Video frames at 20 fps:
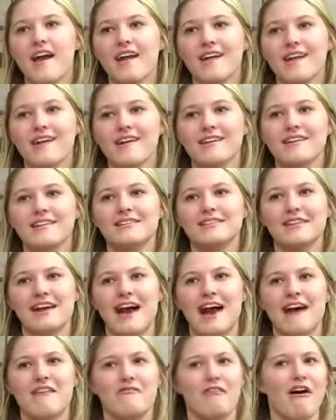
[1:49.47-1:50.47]
and
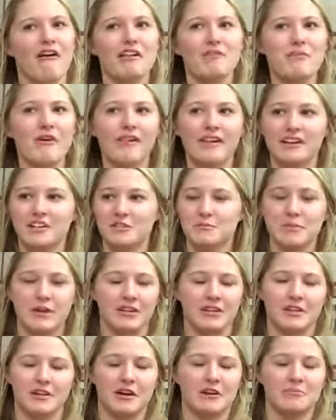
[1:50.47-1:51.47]
volleyball, I just
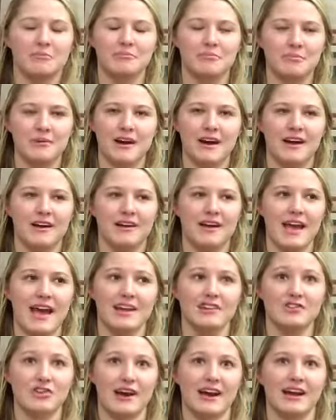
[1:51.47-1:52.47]
picked it up
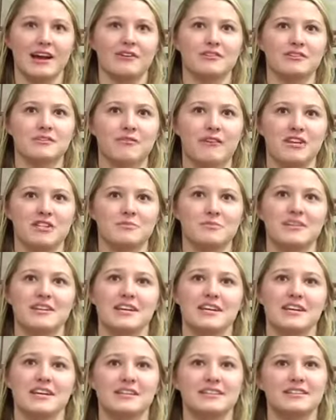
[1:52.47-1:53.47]
at tryouts freshman
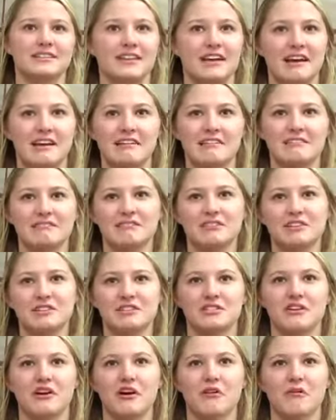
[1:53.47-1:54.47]
year, and
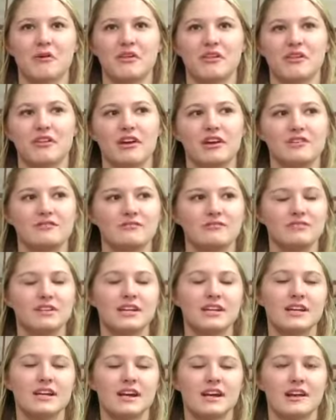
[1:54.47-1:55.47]
just stuck with it.
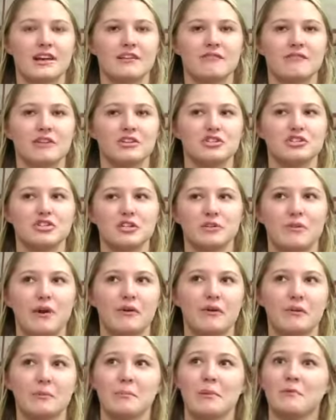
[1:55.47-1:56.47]
And eventually
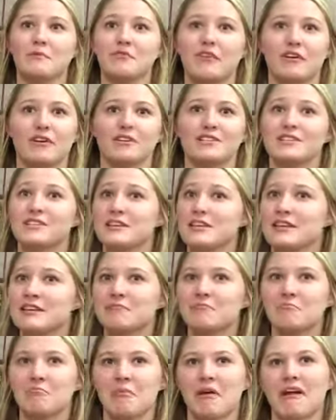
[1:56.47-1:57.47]
wound up on varsity.
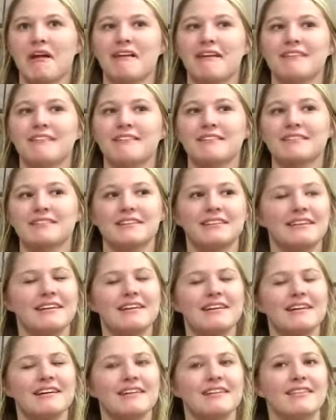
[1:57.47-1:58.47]
And
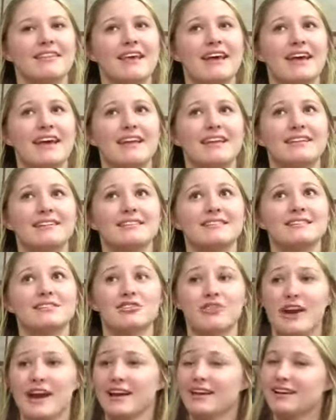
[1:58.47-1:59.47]
then
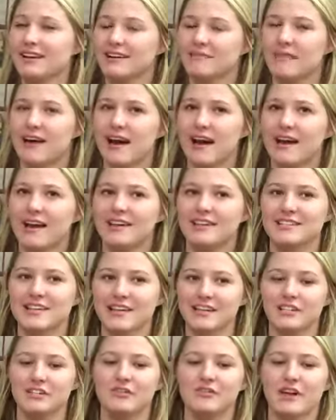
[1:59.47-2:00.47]
track, I
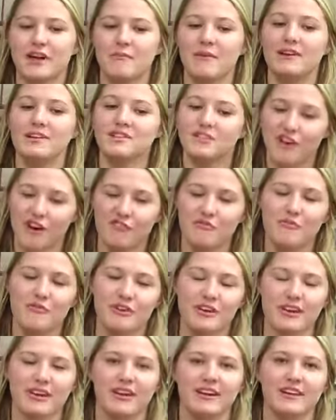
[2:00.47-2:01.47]
decided to do that my sophomore
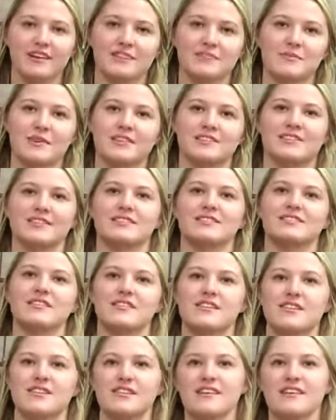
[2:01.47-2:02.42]
year because of my sister.